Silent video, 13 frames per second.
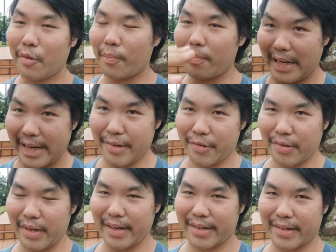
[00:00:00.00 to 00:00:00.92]

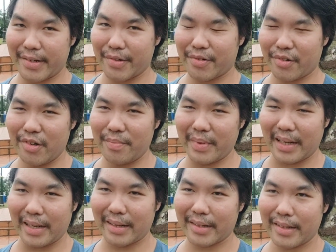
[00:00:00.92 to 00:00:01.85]
literally control
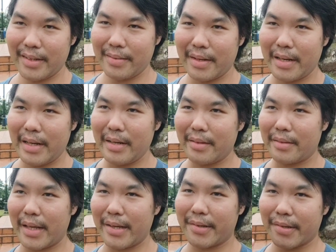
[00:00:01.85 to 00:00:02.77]
Malacca,
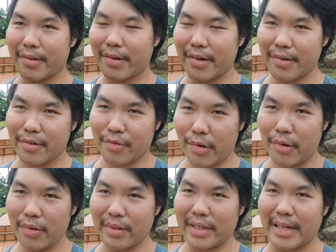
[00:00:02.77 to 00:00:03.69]
they could
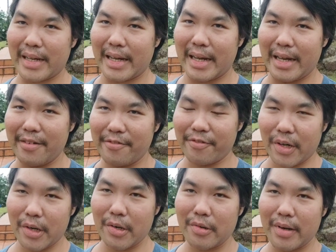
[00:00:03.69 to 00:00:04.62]
control the
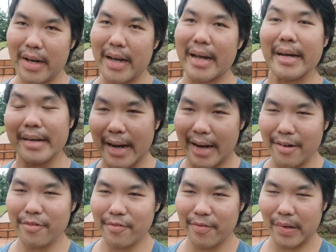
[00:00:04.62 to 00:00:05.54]
inflow and
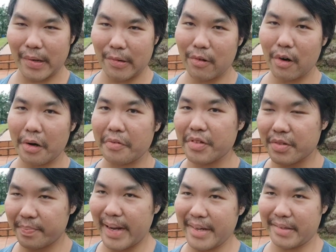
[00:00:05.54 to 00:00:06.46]
outflow of
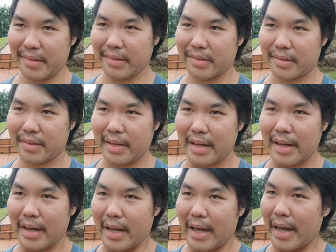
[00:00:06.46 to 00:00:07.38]
spices.
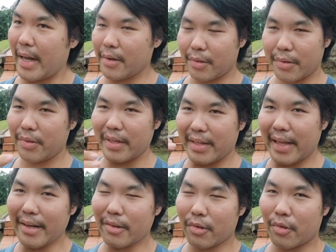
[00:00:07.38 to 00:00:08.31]
And not only
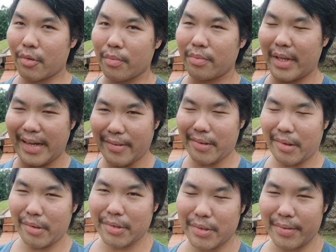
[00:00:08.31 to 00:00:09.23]
that, they could
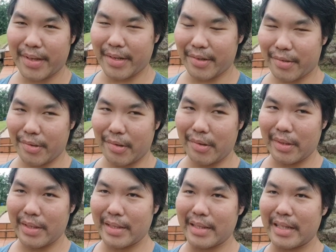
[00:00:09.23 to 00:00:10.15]
also
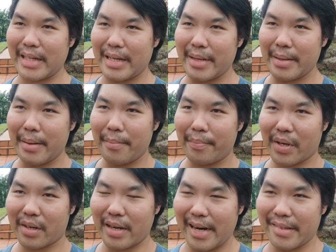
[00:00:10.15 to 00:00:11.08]
control the
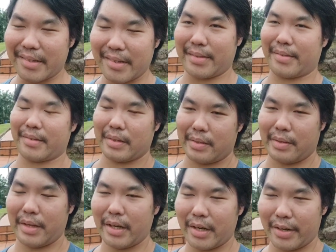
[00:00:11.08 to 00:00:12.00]
prices
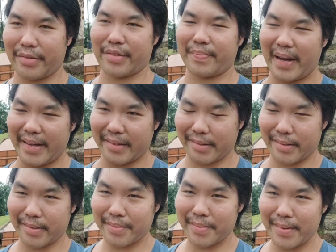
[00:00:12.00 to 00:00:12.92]
of
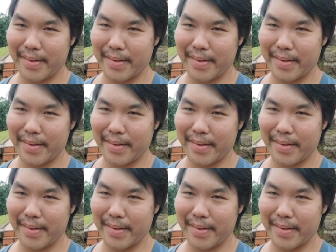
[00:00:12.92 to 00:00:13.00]
spices,